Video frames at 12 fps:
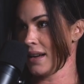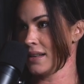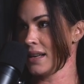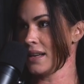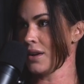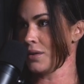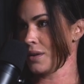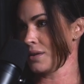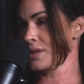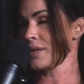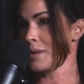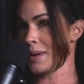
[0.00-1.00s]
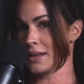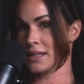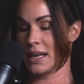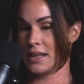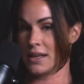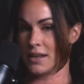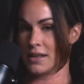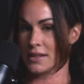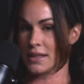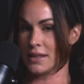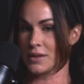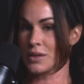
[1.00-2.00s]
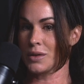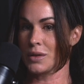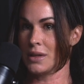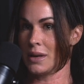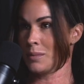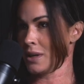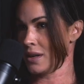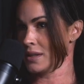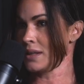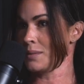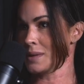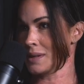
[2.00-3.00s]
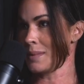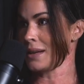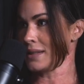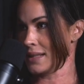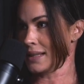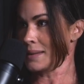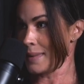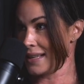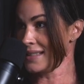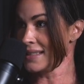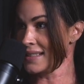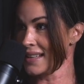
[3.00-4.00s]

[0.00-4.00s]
And he owned those for about 10 years and sold them when our son was about 6 months.